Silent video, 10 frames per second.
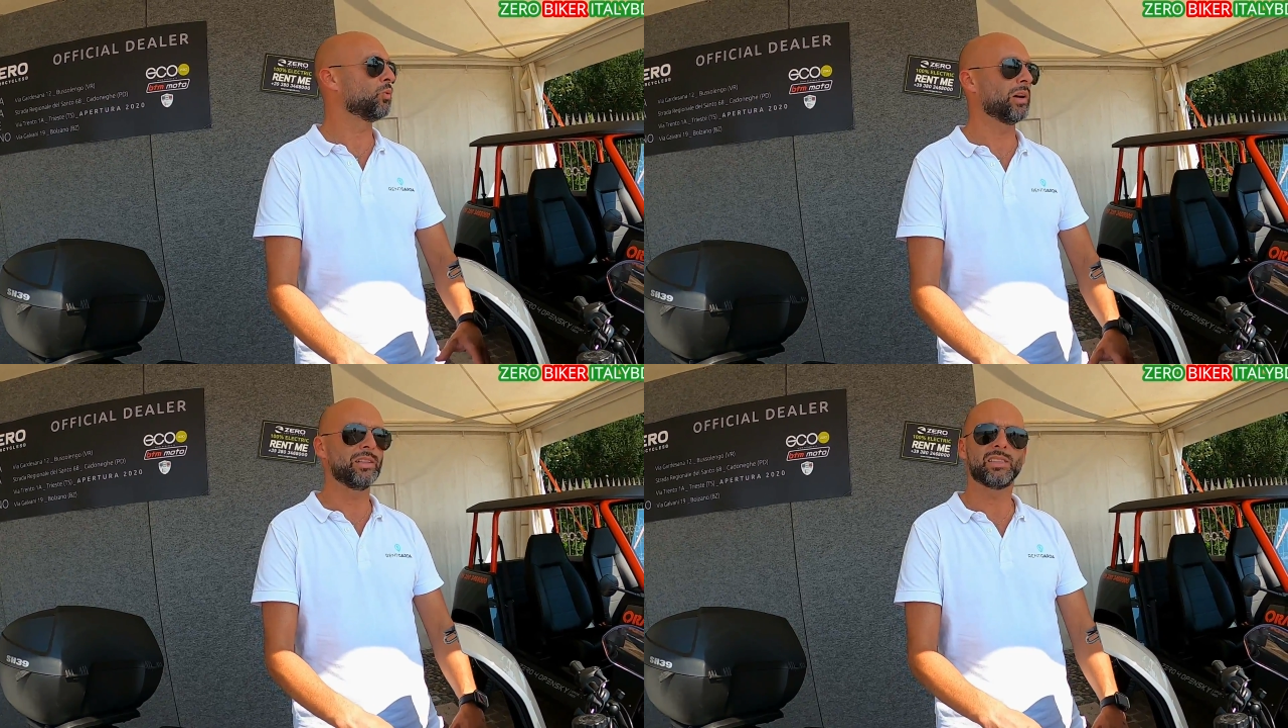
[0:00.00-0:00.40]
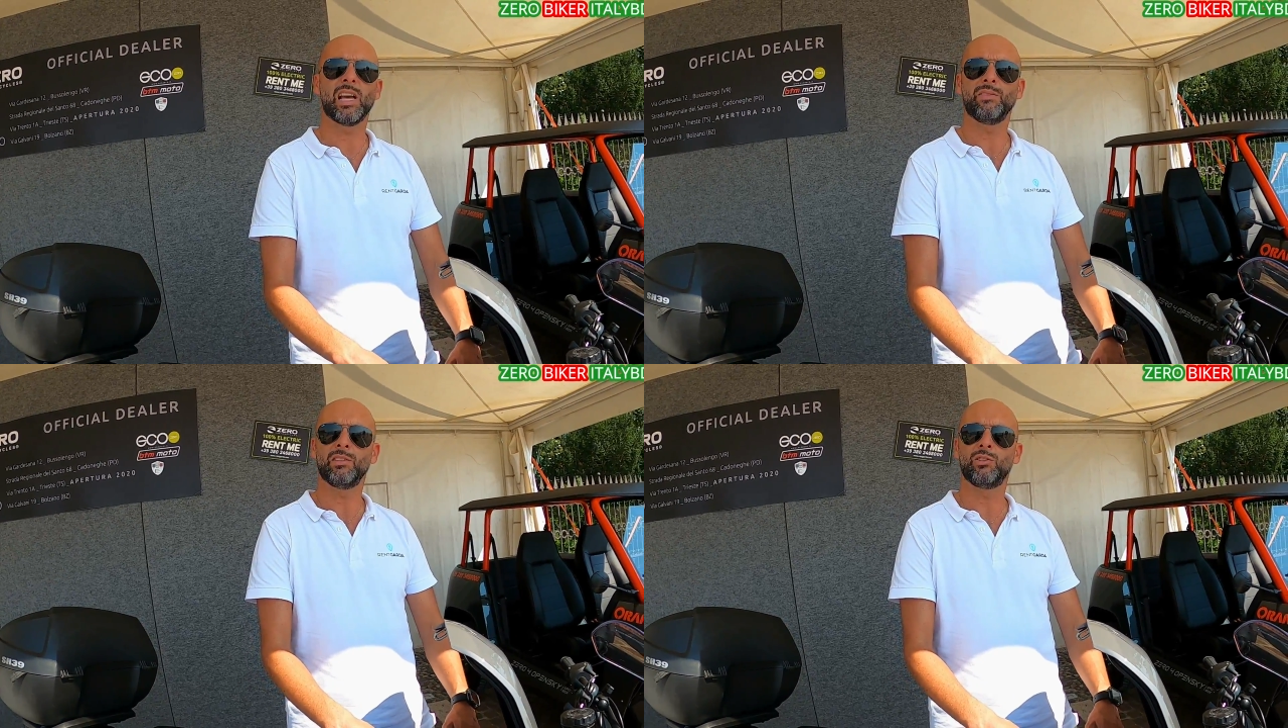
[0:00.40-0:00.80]

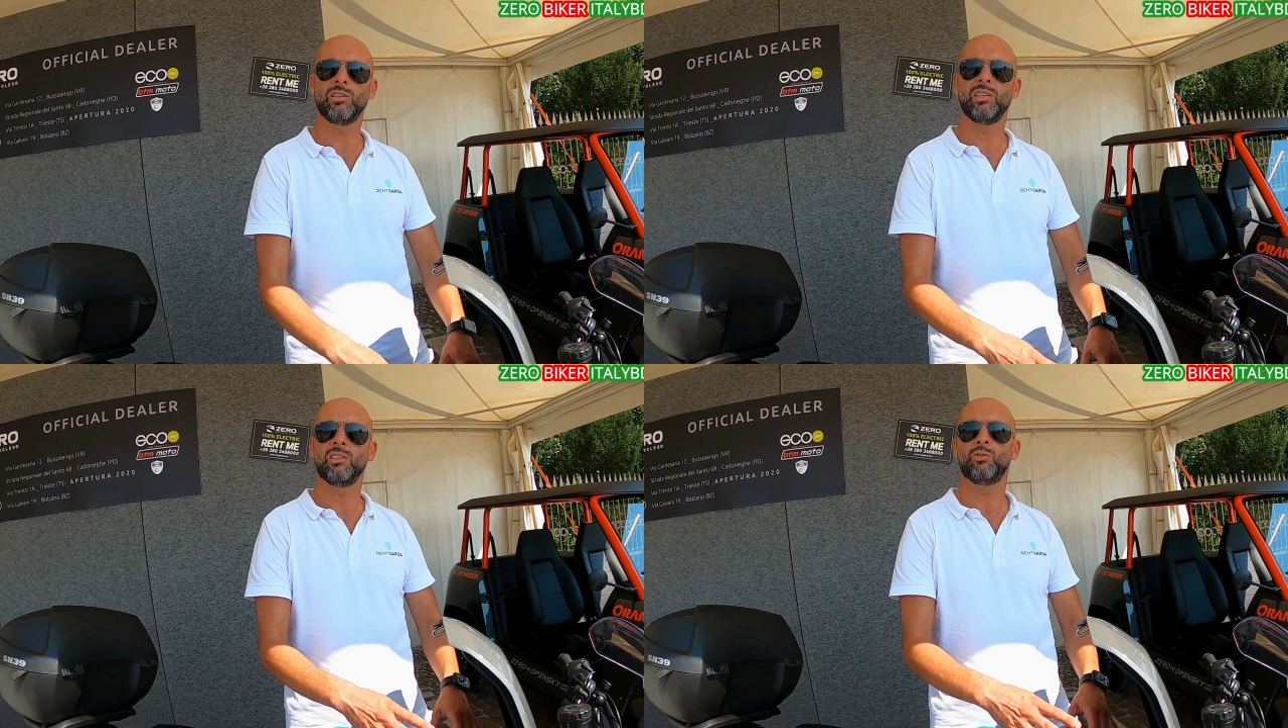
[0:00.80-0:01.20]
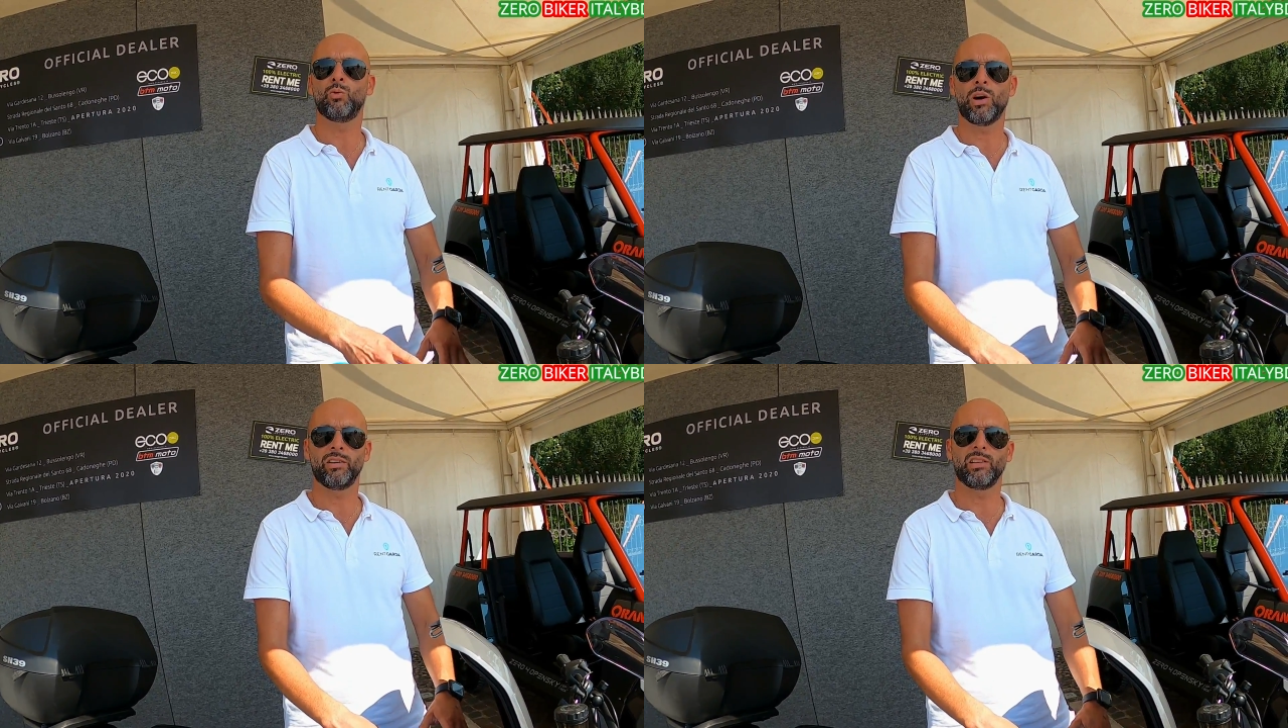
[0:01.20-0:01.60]

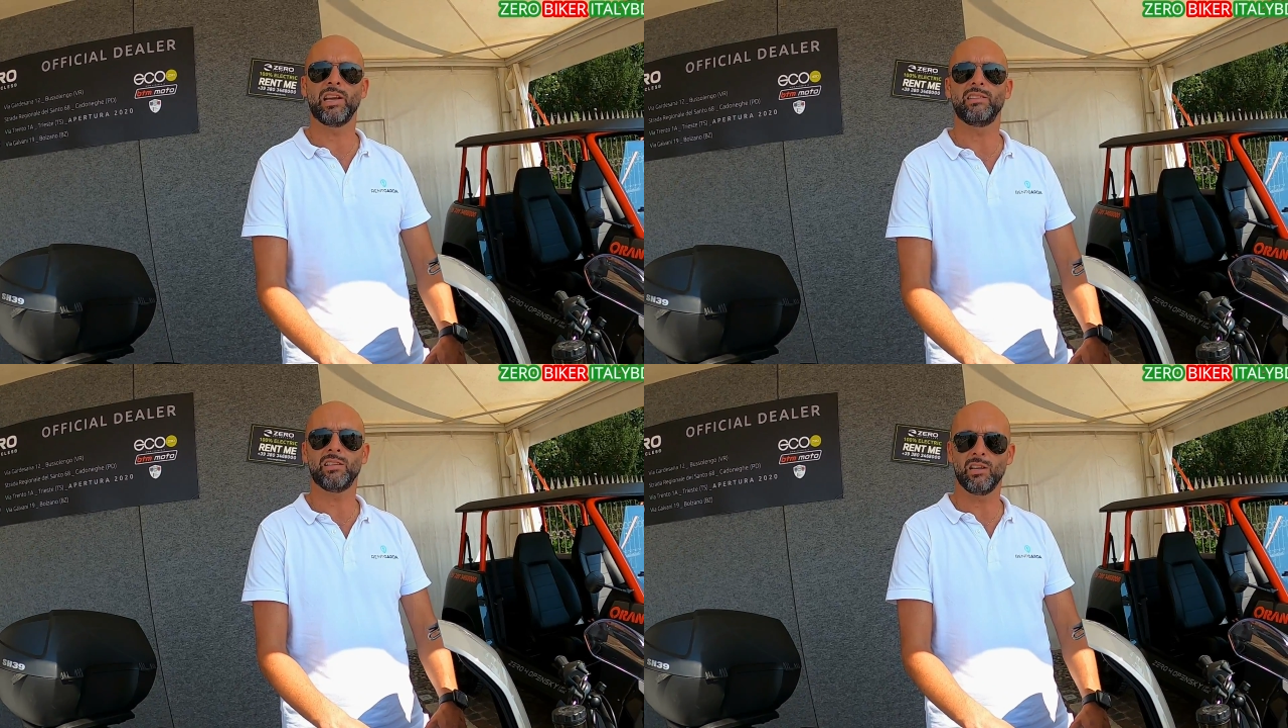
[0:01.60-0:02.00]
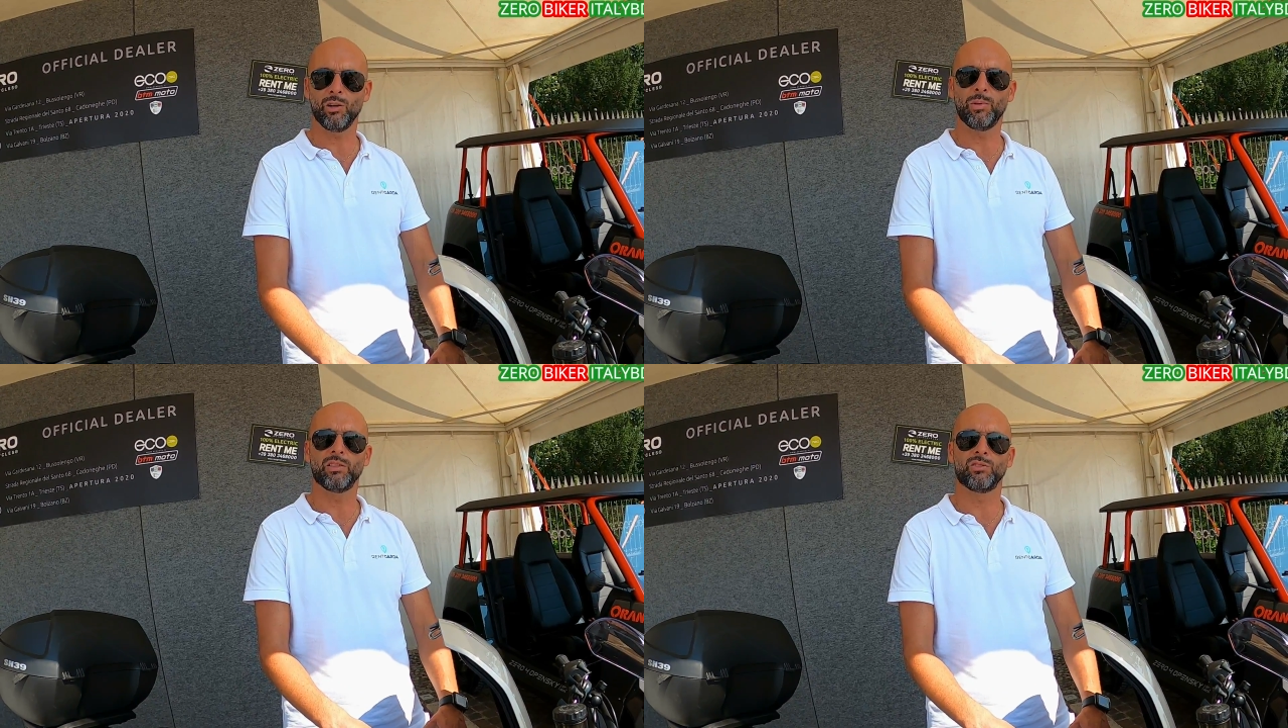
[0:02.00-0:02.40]
270-280
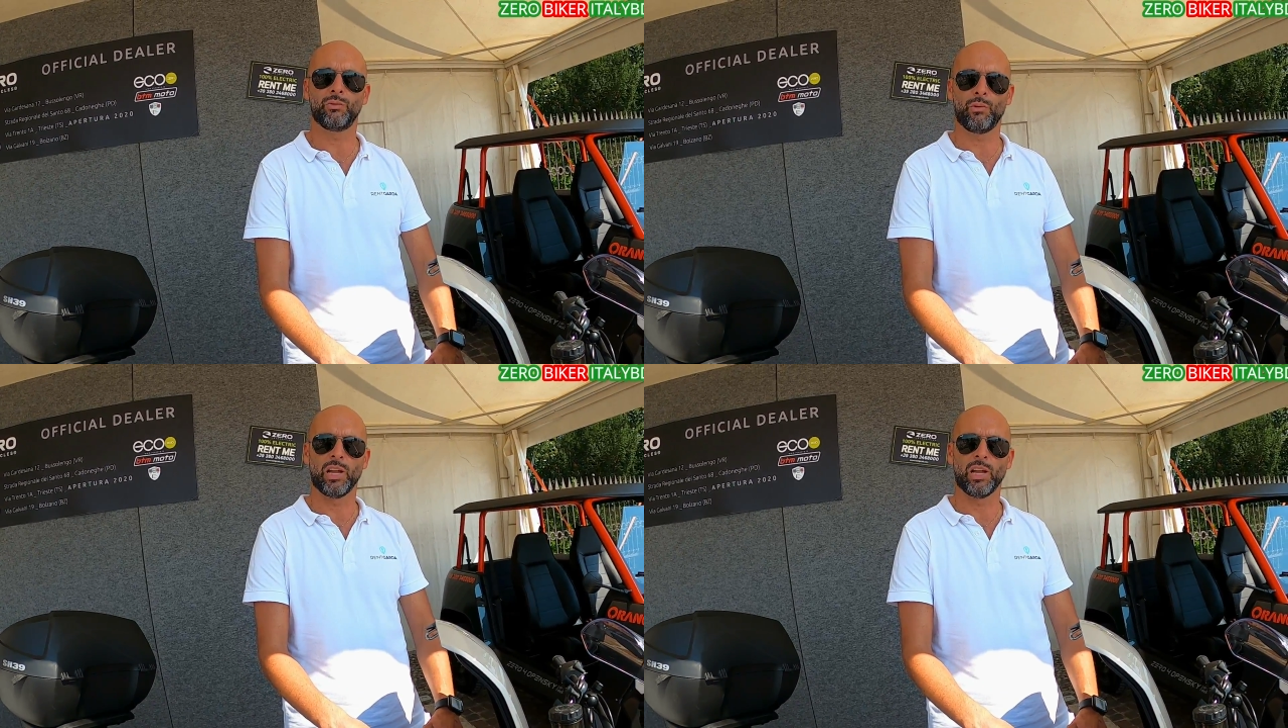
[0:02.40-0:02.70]
kilometers of